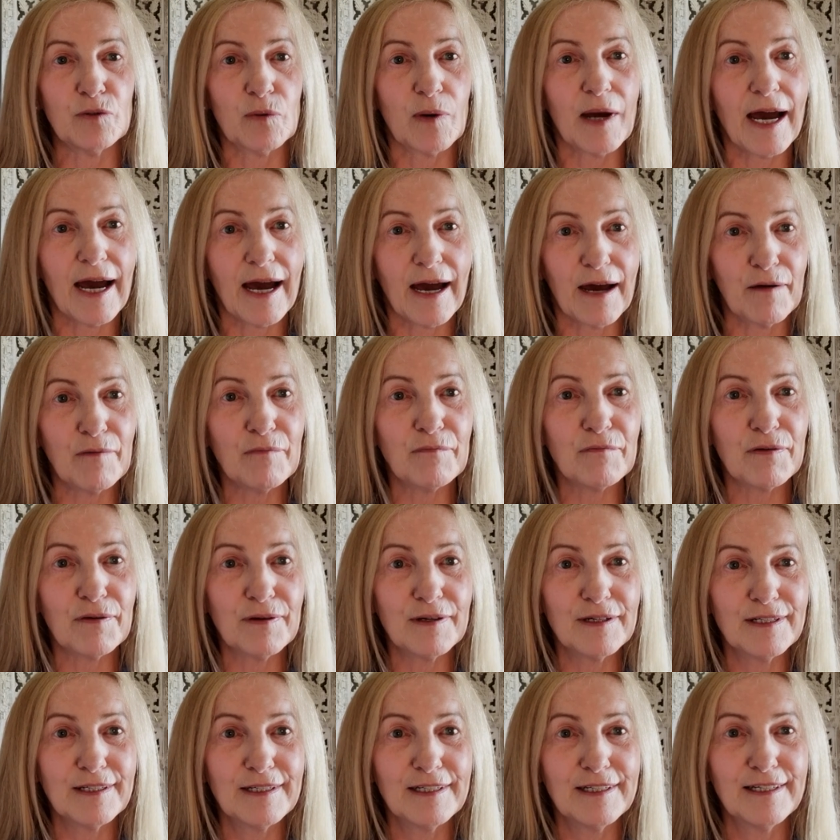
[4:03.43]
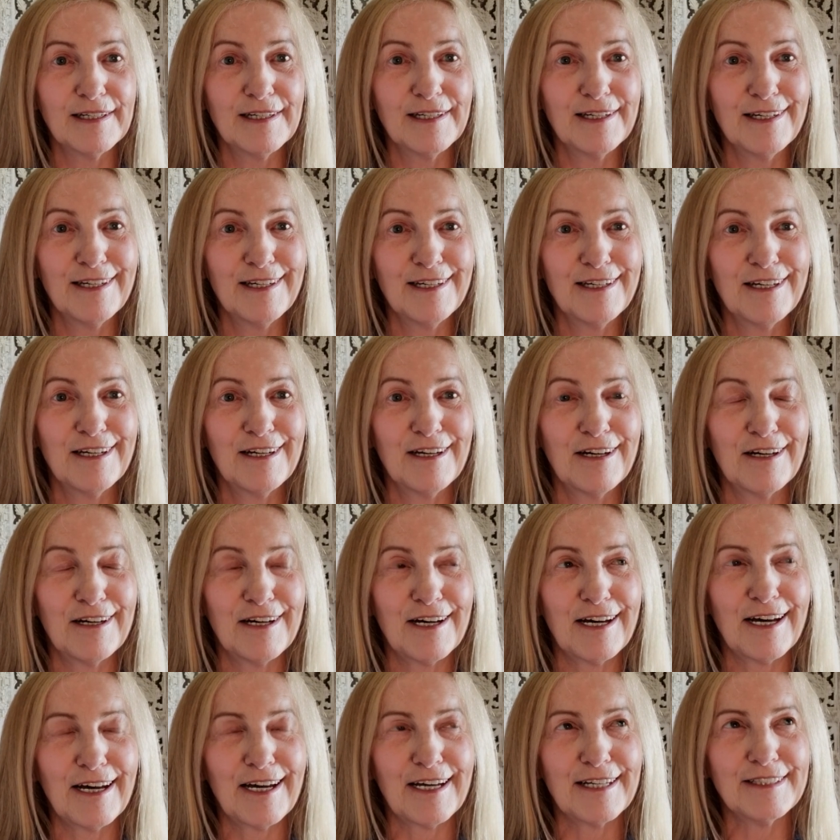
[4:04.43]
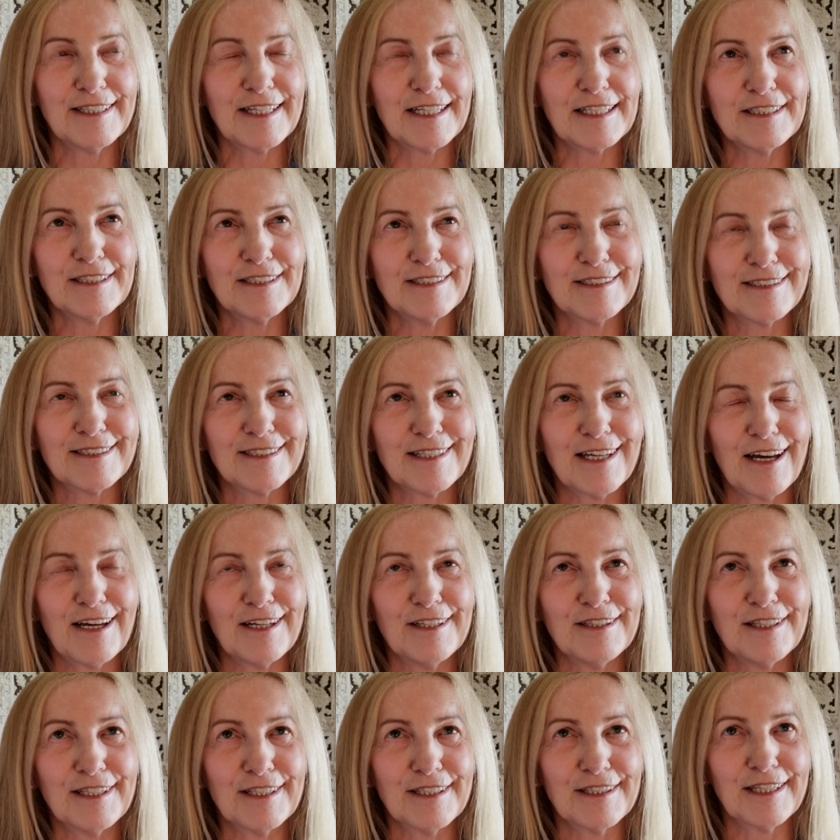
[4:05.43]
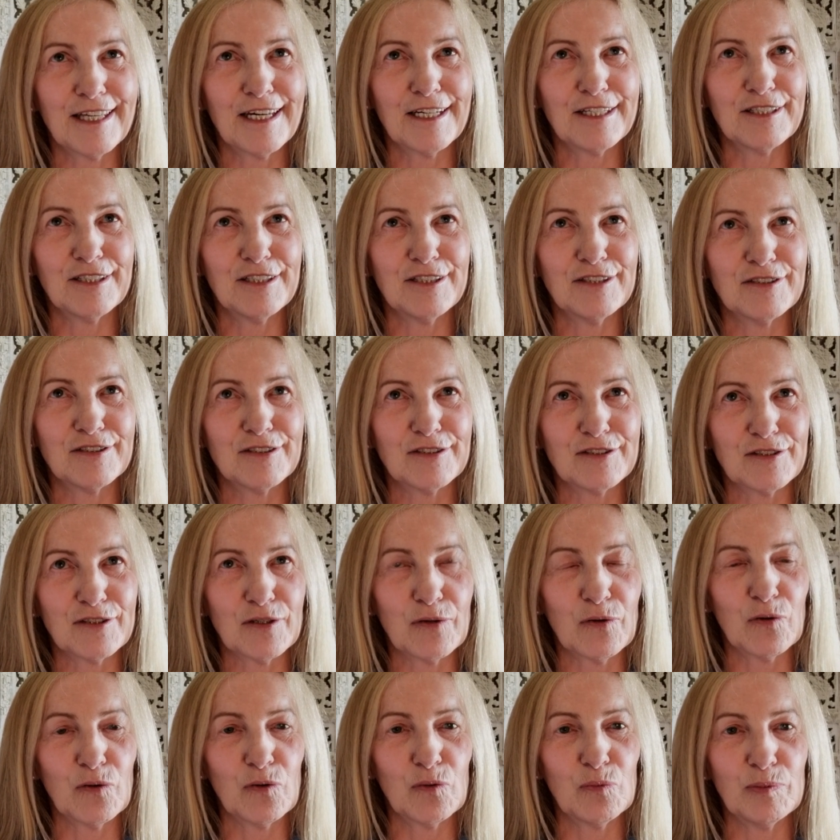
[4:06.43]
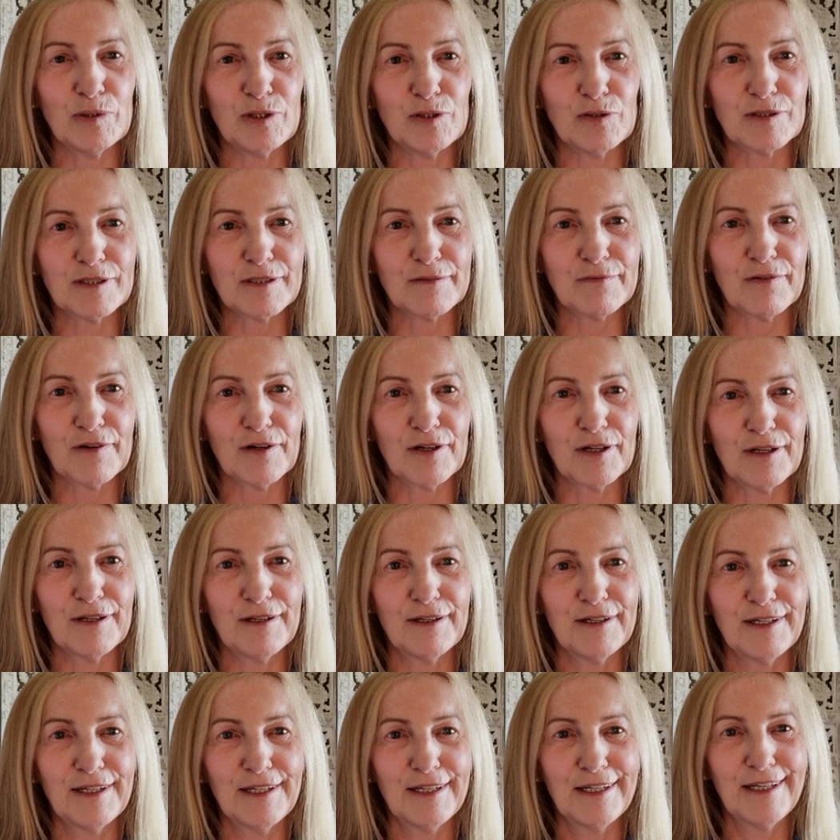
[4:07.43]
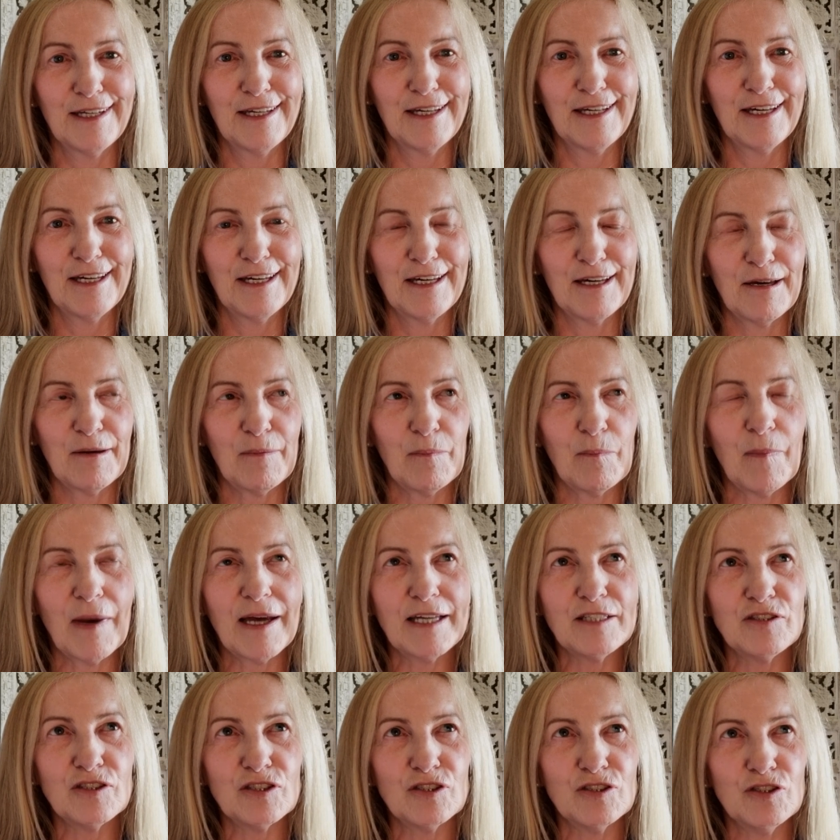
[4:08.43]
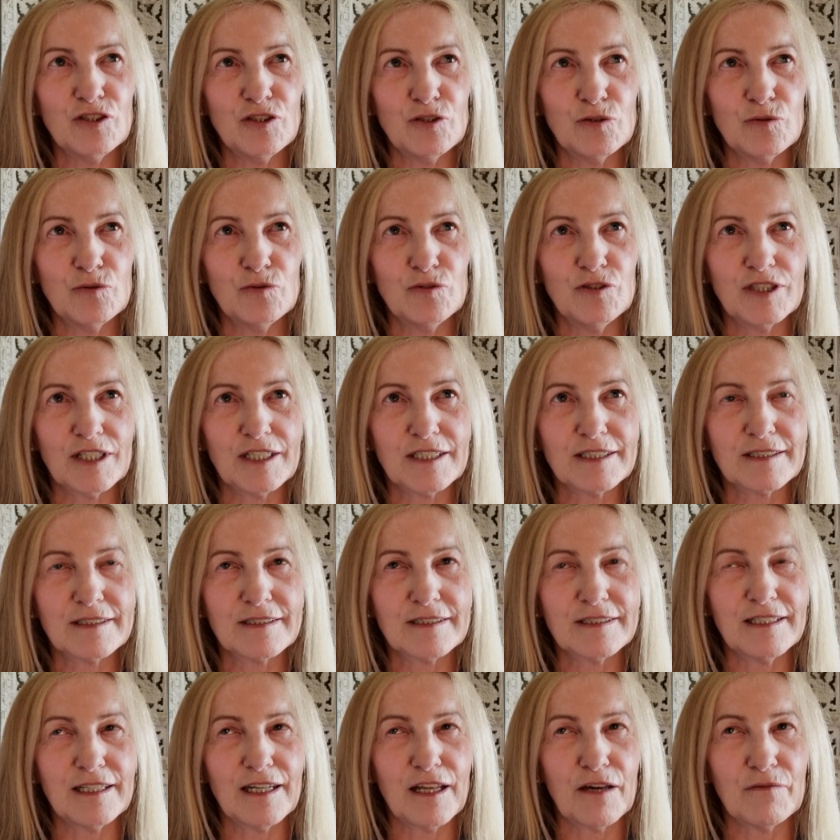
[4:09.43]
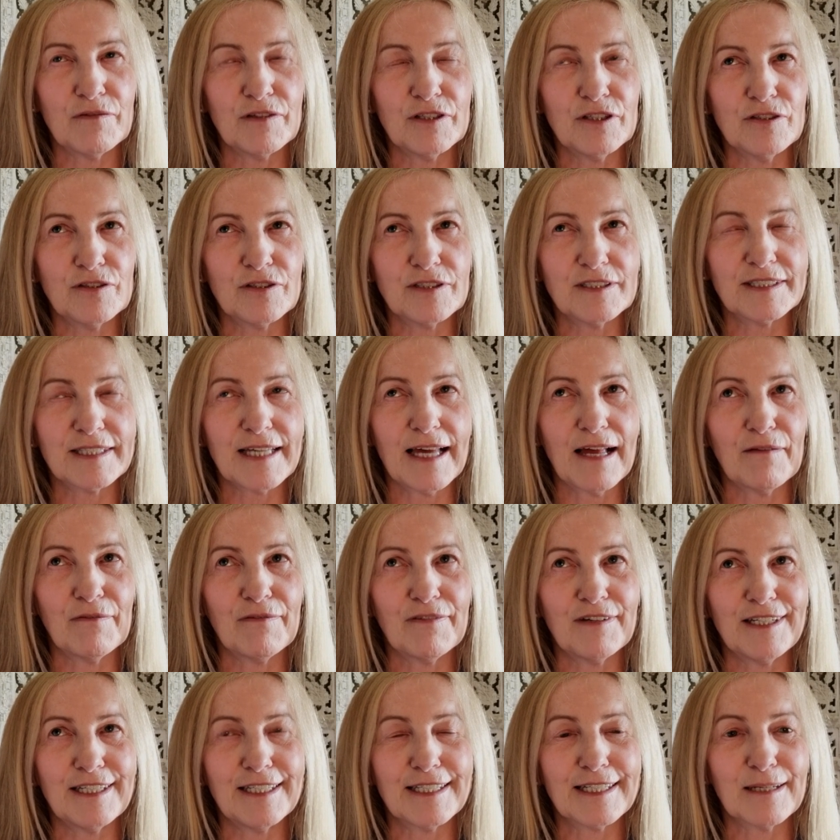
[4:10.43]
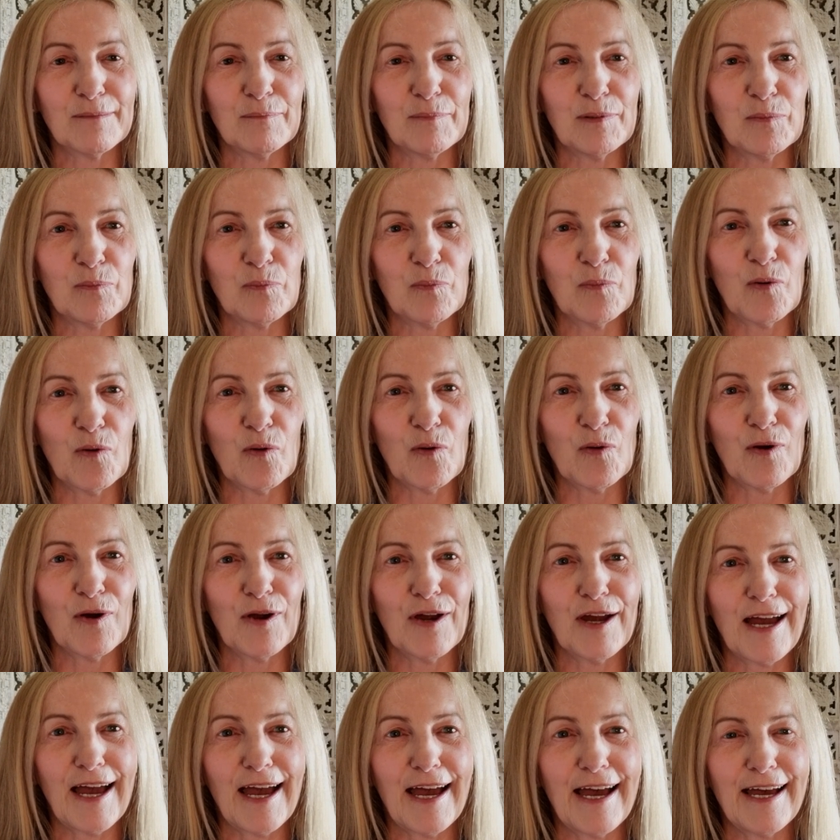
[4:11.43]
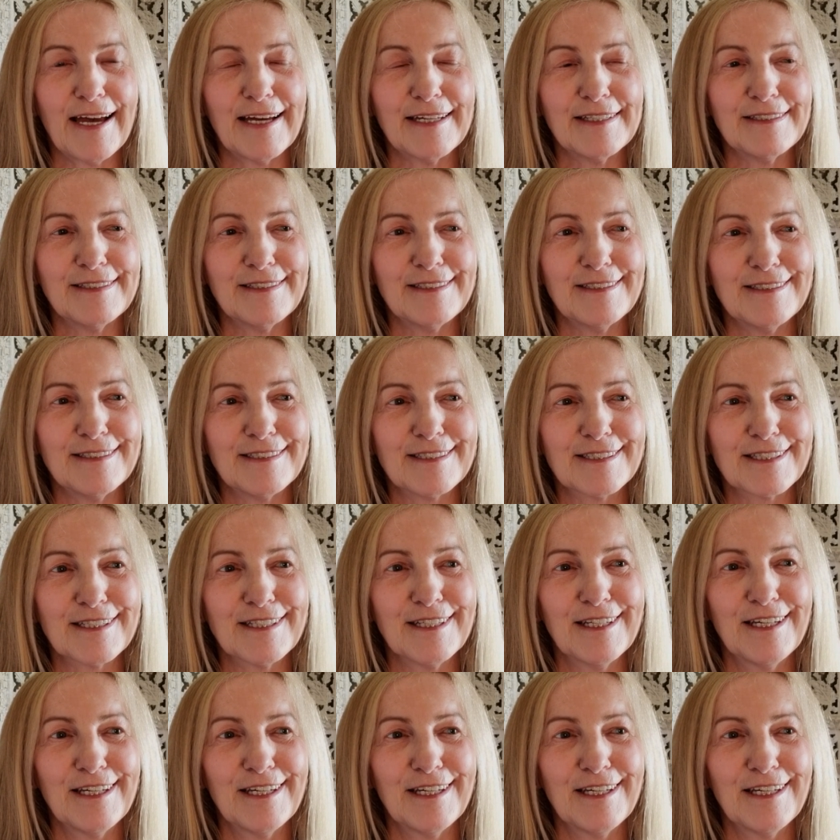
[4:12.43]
you have. And that is, I think that is so beautiful. Imagine you just loving yourself a little bit more, and